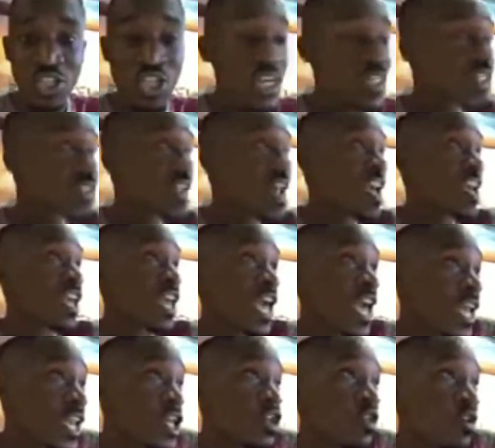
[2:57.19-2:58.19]
Just
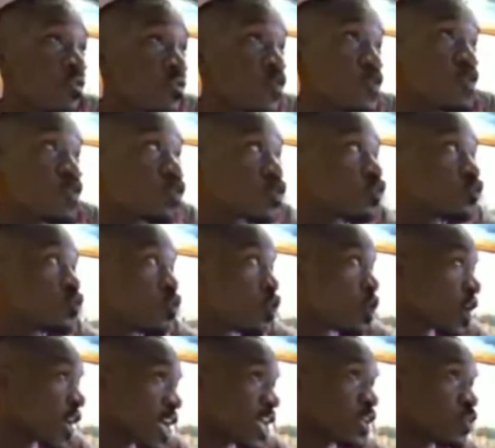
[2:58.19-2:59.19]
like any of you would
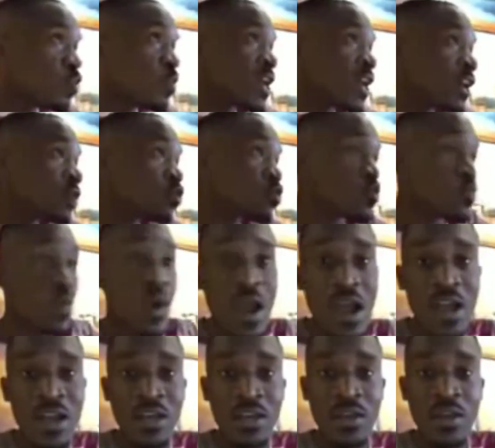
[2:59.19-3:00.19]
go anywhere to
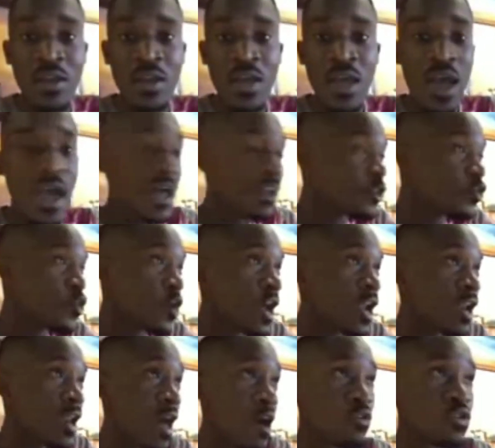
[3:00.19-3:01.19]
work, and
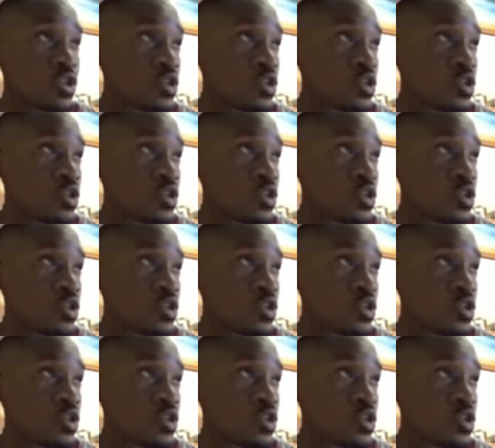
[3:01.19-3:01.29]
you're